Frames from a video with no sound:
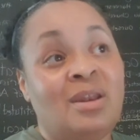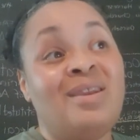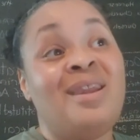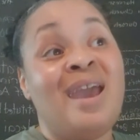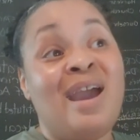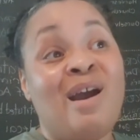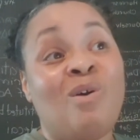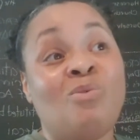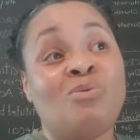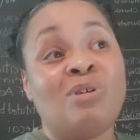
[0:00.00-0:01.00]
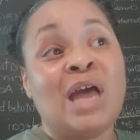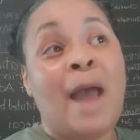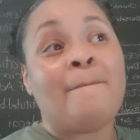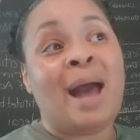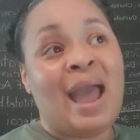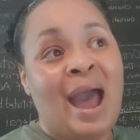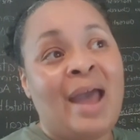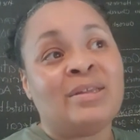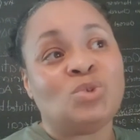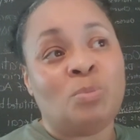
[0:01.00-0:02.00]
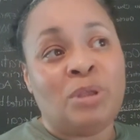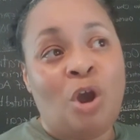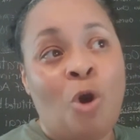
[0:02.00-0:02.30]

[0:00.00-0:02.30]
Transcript: Now my eyes will be